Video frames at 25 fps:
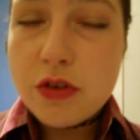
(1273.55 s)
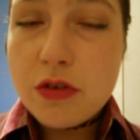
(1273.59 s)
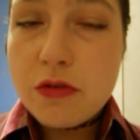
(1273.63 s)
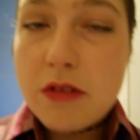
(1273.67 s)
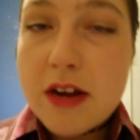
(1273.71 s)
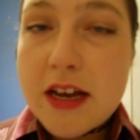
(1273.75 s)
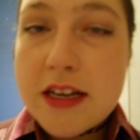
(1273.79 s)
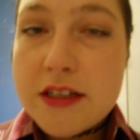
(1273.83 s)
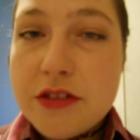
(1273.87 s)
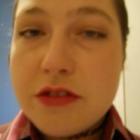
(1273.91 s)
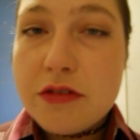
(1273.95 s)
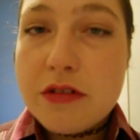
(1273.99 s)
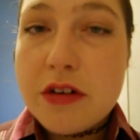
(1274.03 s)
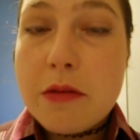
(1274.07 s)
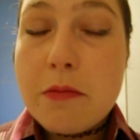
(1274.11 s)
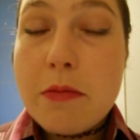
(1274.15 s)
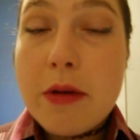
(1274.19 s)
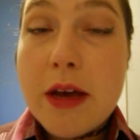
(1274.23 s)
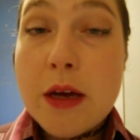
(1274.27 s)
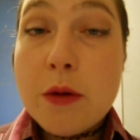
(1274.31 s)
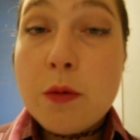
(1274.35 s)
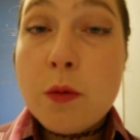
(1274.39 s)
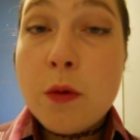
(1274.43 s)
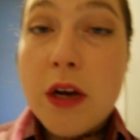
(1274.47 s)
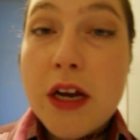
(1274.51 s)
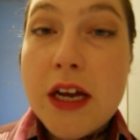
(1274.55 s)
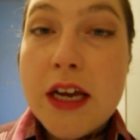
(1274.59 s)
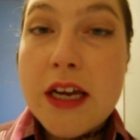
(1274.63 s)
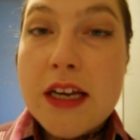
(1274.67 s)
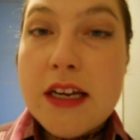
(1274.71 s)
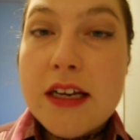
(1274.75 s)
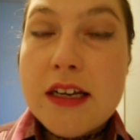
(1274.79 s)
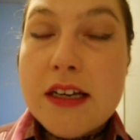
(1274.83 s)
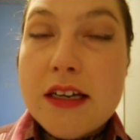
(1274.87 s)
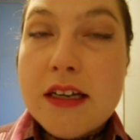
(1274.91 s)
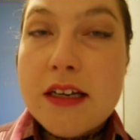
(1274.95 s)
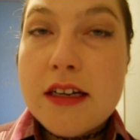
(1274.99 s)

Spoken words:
harass her in a bad way.